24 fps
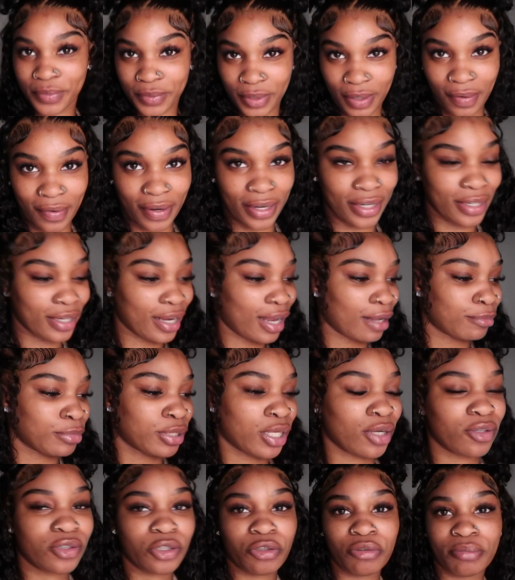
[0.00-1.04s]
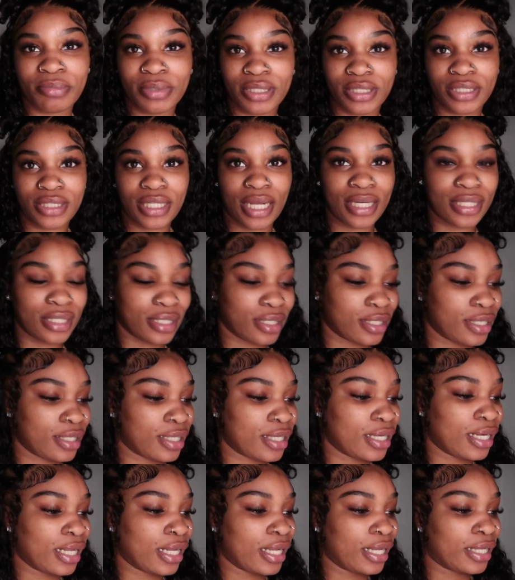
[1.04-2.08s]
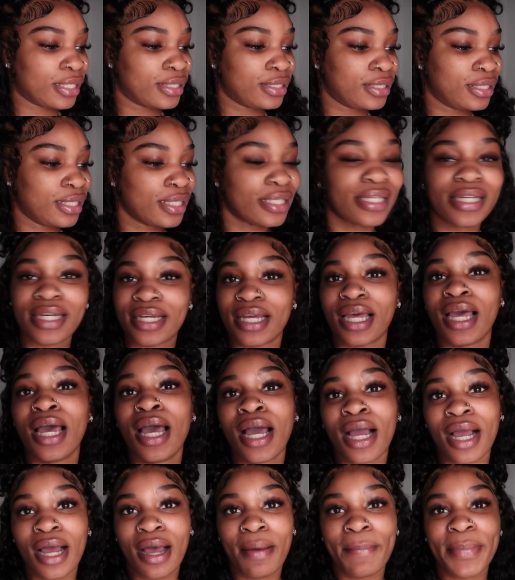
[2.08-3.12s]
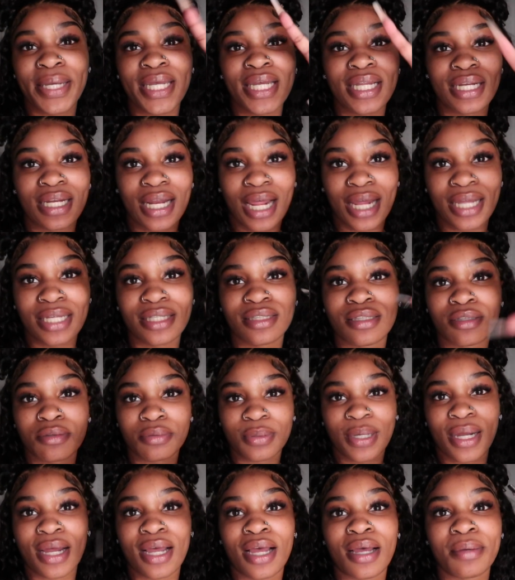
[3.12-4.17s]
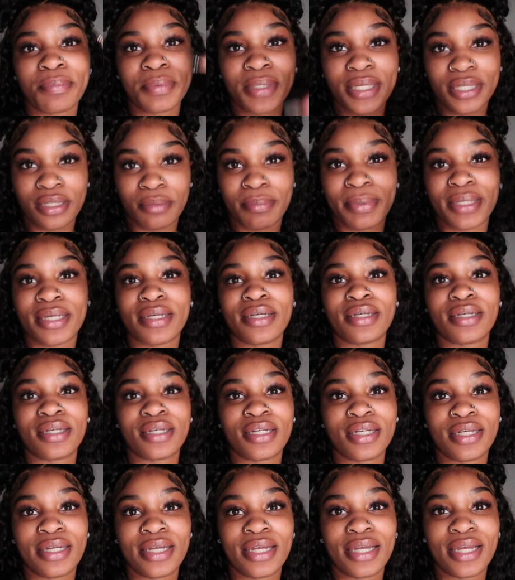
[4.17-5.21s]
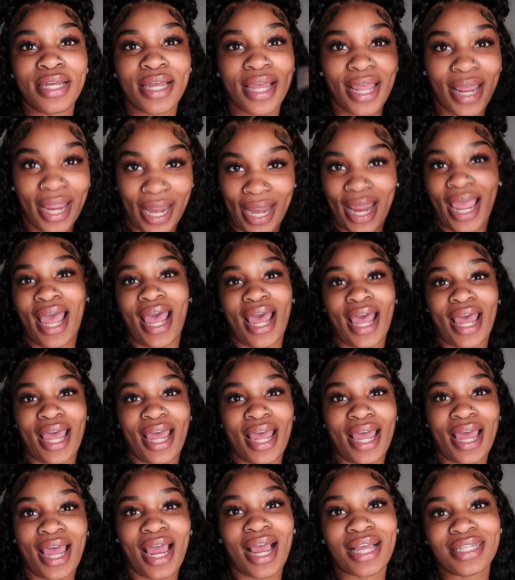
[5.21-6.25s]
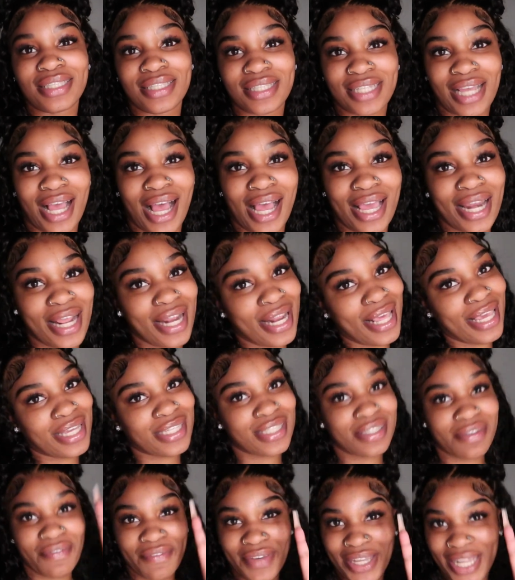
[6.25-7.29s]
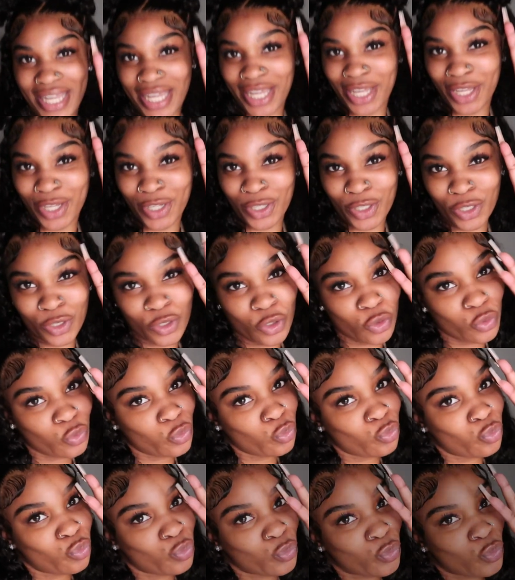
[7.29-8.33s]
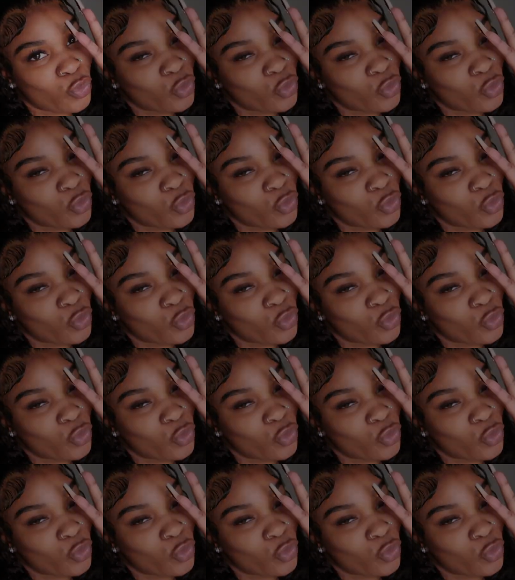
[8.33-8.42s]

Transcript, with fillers: all right i'm talking too much i need to go to class yeah comment like subscribe hit the bell and yeah i'll see y'all in the next video